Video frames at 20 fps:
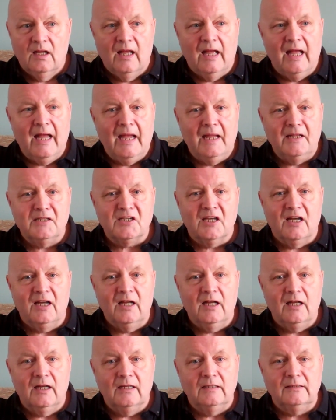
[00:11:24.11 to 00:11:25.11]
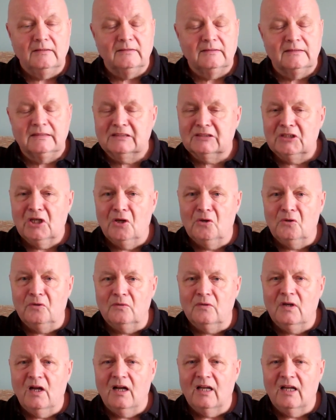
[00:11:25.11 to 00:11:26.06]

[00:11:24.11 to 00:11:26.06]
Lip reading: And so